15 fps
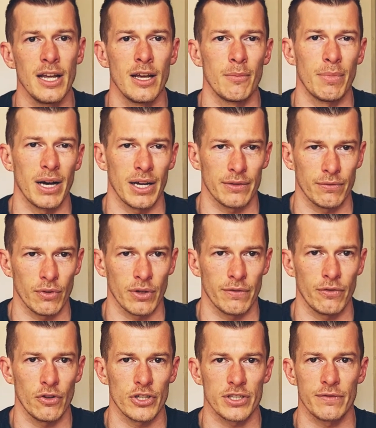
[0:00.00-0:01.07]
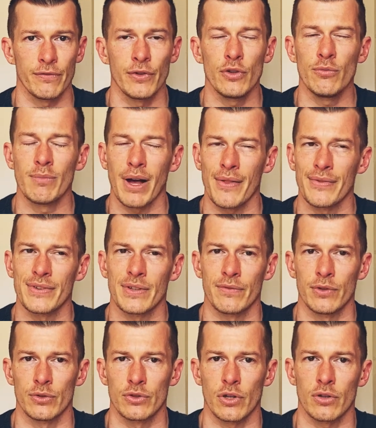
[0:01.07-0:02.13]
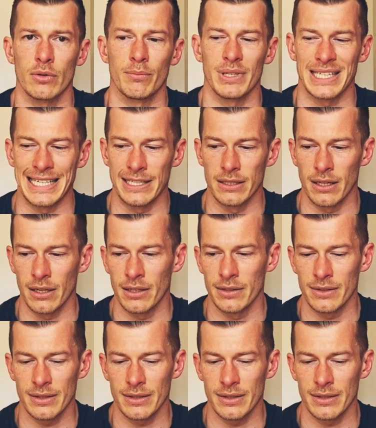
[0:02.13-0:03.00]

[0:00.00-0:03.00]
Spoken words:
but for the first few months, if you're a total beginner,